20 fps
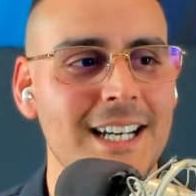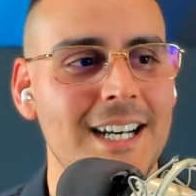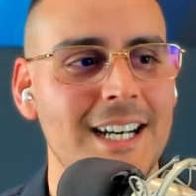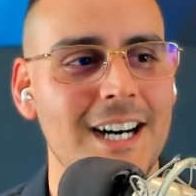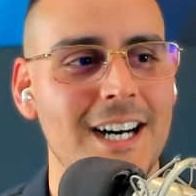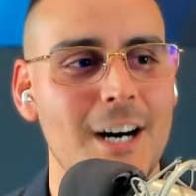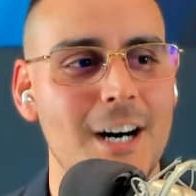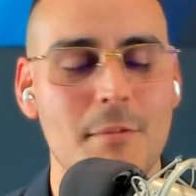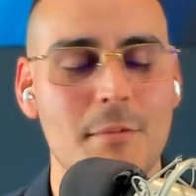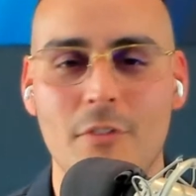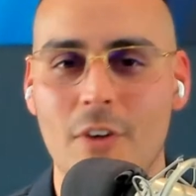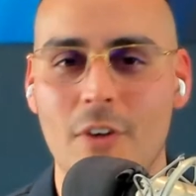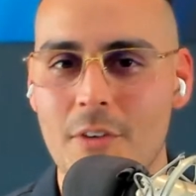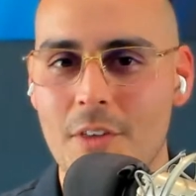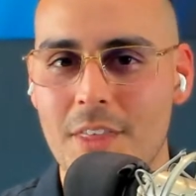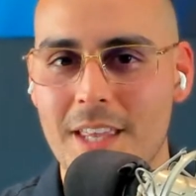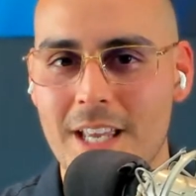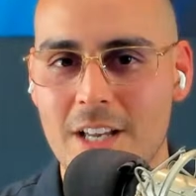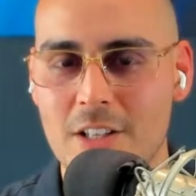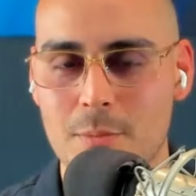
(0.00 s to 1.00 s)
But for
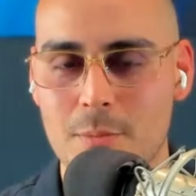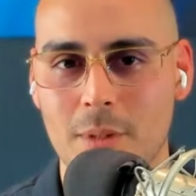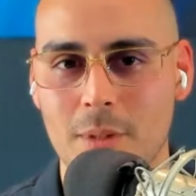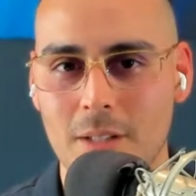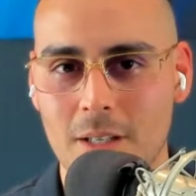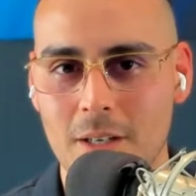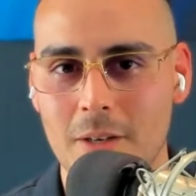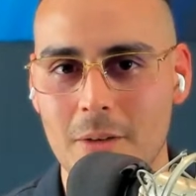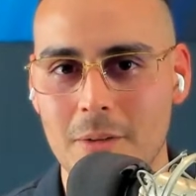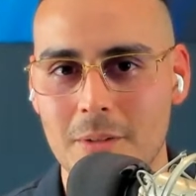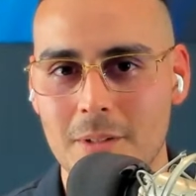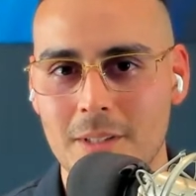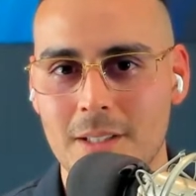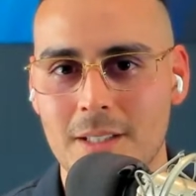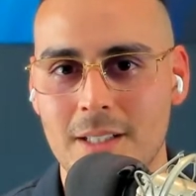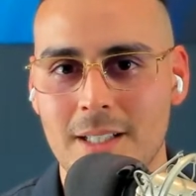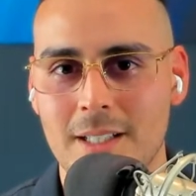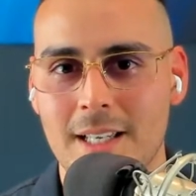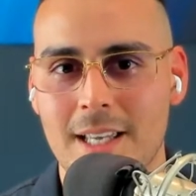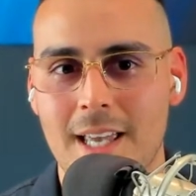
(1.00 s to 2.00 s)
everything else below,
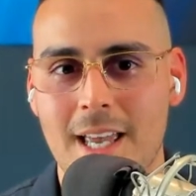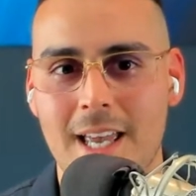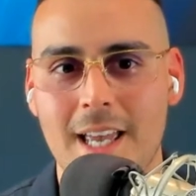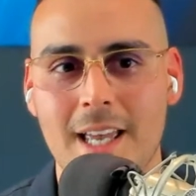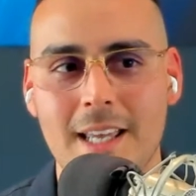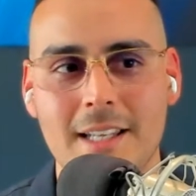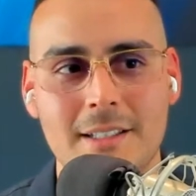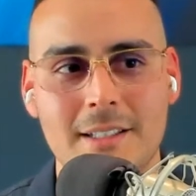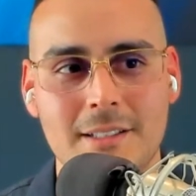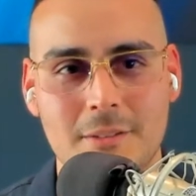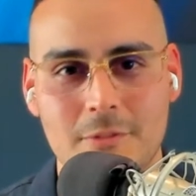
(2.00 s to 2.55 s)
and